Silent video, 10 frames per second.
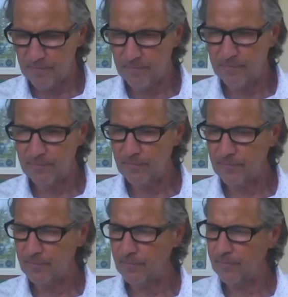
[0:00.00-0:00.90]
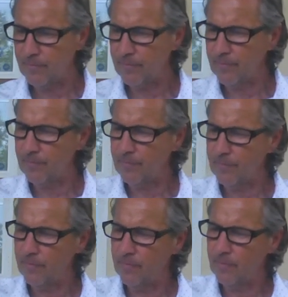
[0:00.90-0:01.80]

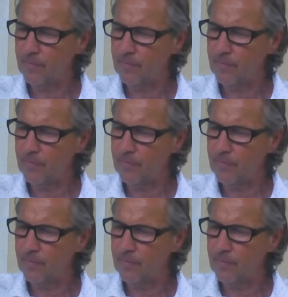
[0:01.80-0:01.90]
(silence)